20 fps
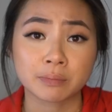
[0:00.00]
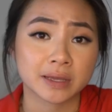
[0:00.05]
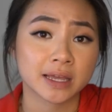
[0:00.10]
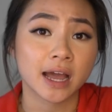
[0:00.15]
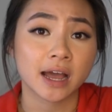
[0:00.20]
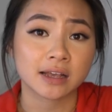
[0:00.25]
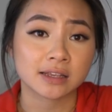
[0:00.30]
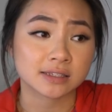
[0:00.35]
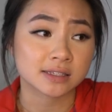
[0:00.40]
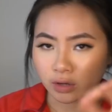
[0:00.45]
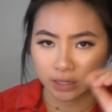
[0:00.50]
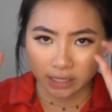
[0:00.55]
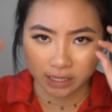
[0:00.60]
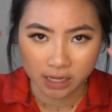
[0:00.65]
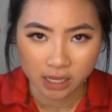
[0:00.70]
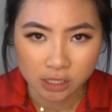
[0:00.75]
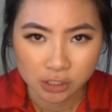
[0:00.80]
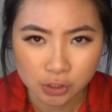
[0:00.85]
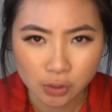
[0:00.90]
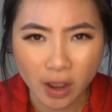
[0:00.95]
BS. Okay,
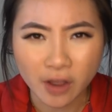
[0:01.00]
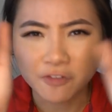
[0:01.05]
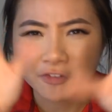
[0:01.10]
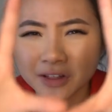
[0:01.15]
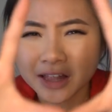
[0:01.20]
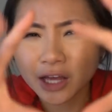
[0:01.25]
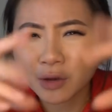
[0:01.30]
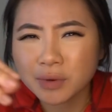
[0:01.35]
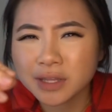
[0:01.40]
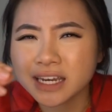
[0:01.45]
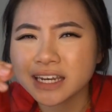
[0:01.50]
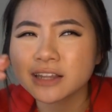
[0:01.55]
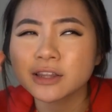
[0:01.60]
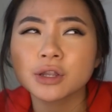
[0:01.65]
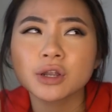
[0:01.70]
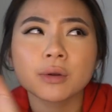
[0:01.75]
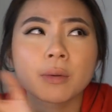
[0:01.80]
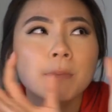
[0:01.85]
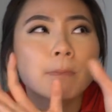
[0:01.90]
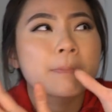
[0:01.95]
so I feel like we need a
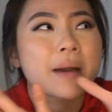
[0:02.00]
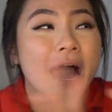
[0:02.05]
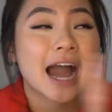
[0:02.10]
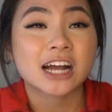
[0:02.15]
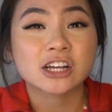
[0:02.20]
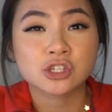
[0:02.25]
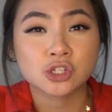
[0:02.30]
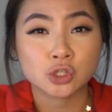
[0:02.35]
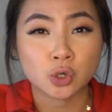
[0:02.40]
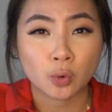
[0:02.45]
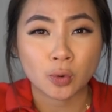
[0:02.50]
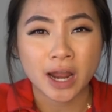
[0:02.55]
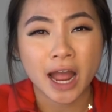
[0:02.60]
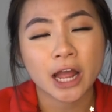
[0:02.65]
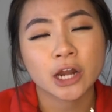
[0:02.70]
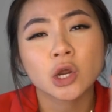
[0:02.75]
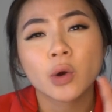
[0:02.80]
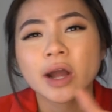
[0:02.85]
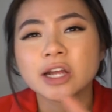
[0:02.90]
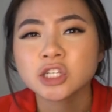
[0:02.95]
little backstory.
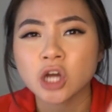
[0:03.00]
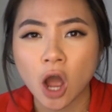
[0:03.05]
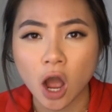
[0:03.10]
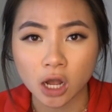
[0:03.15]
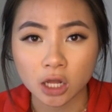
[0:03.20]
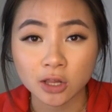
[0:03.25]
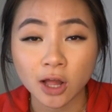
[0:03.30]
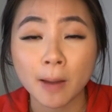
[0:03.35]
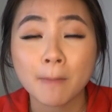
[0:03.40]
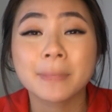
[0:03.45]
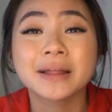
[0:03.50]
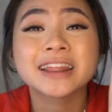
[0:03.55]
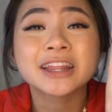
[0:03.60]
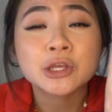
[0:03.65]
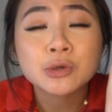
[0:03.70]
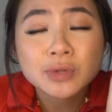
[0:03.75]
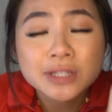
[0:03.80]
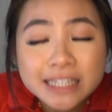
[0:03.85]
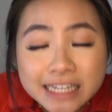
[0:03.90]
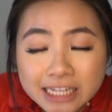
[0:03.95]
I know I talk a lot, but
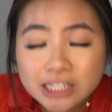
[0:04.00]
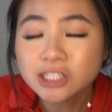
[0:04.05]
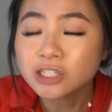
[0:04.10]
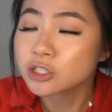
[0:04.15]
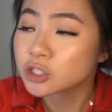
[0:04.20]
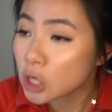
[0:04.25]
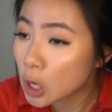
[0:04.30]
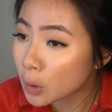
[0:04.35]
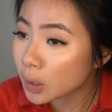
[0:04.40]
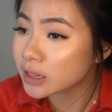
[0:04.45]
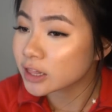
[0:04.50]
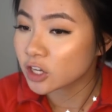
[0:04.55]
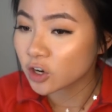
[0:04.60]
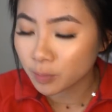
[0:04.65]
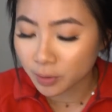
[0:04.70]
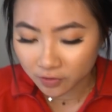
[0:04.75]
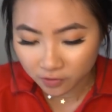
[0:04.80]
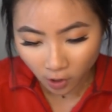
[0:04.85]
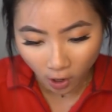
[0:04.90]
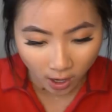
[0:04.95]
you need to know a little
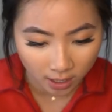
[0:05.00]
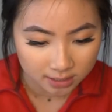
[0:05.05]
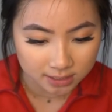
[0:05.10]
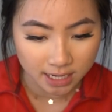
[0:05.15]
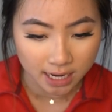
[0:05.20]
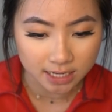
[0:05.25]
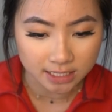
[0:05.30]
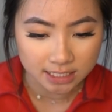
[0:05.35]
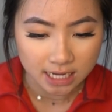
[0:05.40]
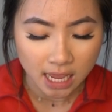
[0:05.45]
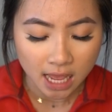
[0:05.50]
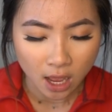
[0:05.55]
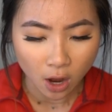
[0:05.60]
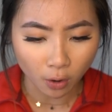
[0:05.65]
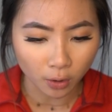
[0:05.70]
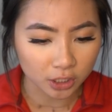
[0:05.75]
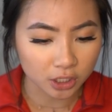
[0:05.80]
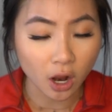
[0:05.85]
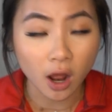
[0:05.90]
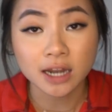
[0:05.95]
bit of content
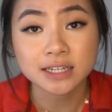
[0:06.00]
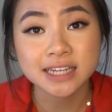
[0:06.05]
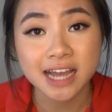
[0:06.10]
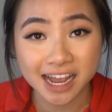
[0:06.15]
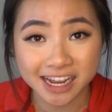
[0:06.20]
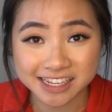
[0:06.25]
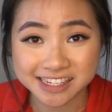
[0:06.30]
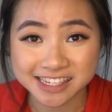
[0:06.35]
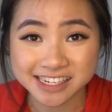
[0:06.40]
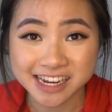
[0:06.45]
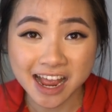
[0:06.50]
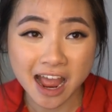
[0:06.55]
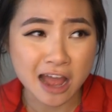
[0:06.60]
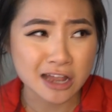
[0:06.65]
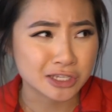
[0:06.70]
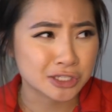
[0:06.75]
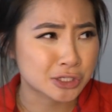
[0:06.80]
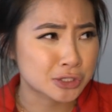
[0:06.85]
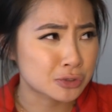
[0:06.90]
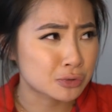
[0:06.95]
or context
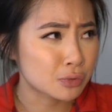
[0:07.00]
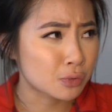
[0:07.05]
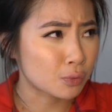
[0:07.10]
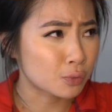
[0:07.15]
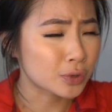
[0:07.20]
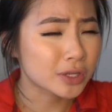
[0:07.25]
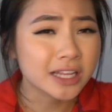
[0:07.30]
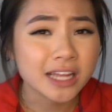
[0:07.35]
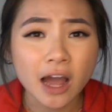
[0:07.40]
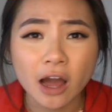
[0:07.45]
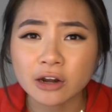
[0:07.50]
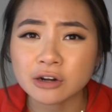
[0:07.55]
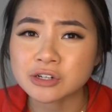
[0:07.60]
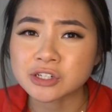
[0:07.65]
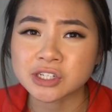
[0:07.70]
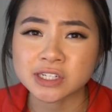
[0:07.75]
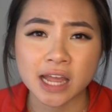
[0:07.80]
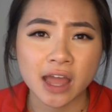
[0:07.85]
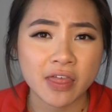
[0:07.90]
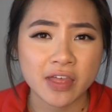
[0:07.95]
to really
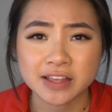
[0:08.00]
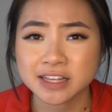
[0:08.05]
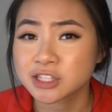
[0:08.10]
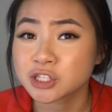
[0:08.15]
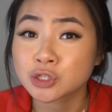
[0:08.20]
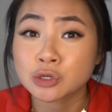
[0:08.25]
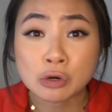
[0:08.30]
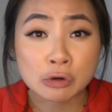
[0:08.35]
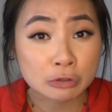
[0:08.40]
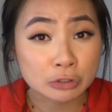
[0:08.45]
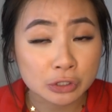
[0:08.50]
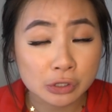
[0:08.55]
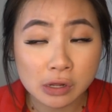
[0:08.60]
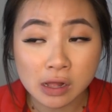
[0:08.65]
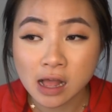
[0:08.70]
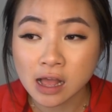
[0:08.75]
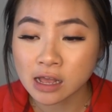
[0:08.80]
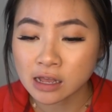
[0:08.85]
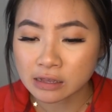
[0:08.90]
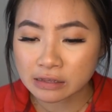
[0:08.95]
understand it. It's
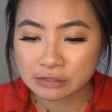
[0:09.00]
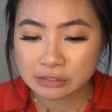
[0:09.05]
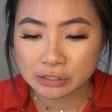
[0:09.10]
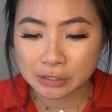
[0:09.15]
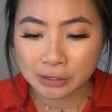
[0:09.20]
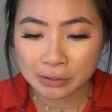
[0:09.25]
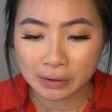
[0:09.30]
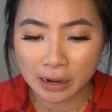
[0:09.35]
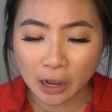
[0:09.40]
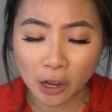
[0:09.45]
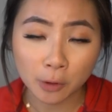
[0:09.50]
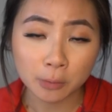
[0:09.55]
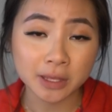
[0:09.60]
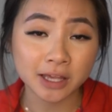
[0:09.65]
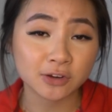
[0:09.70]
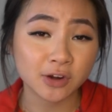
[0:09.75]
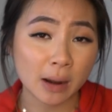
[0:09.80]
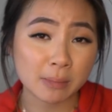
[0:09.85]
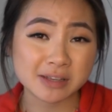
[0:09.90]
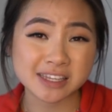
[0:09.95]
crucial. So I hope you
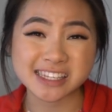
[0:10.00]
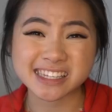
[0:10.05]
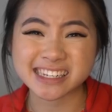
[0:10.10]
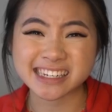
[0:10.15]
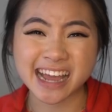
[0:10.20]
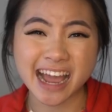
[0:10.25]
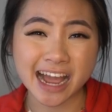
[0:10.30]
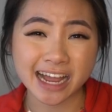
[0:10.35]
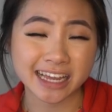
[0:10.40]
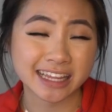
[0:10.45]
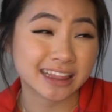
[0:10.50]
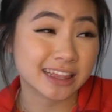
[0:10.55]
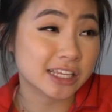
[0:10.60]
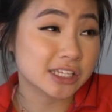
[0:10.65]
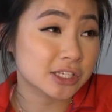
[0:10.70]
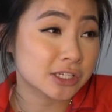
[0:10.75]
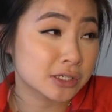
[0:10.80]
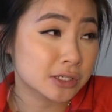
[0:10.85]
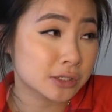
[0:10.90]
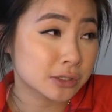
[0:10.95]
can grab a snack and
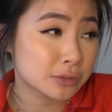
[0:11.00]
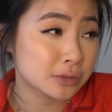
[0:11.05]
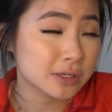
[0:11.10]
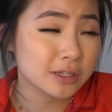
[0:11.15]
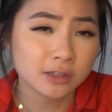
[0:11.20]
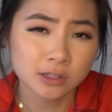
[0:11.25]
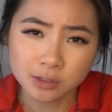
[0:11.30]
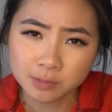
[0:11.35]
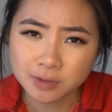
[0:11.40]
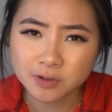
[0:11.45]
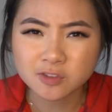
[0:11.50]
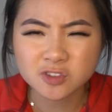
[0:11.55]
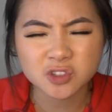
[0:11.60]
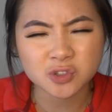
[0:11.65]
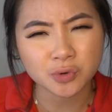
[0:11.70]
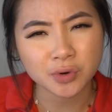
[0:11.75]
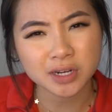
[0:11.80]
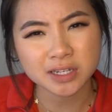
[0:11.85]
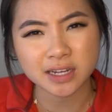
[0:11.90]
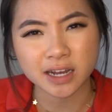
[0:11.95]
listen to a little bit of
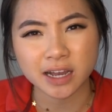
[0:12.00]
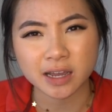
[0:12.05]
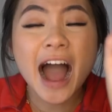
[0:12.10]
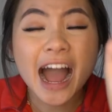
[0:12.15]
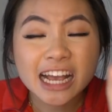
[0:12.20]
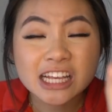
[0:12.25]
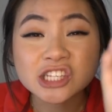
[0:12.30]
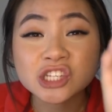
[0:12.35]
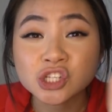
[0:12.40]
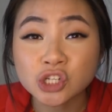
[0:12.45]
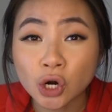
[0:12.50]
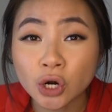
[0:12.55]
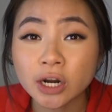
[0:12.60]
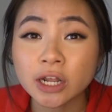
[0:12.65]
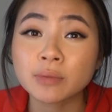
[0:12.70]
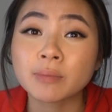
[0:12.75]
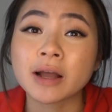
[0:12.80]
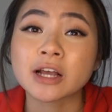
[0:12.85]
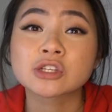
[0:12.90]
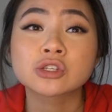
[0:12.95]
story time. I
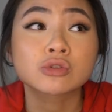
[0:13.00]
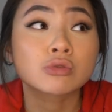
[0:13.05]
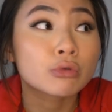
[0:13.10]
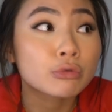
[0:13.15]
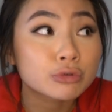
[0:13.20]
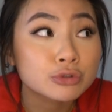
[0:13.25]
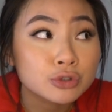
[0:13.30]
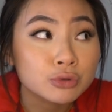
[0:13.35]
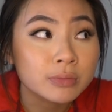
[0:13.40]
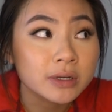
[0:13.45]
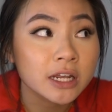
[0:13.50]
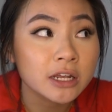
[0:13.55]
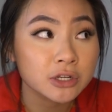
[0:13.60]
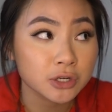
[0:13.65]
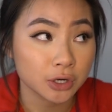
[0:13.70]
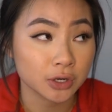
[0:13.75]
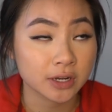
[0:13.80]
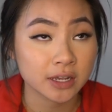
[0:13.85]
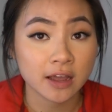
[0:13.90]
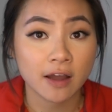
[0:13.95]
started my social media
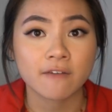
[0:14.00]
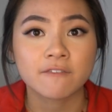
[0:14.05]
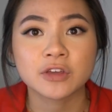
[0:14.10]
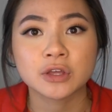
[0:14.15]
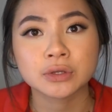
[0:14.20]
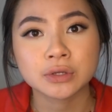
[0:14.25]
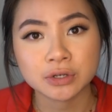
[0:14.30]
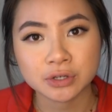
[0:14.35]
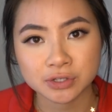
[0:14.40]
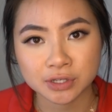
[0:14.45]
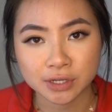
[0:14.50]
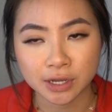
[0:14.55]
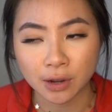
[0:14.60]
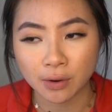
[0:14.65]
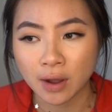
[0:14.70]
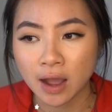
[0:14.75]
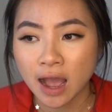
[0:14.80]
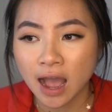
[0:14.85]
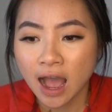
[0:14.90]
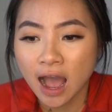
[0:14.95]
journey a few years
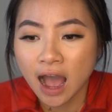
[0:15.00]
ago.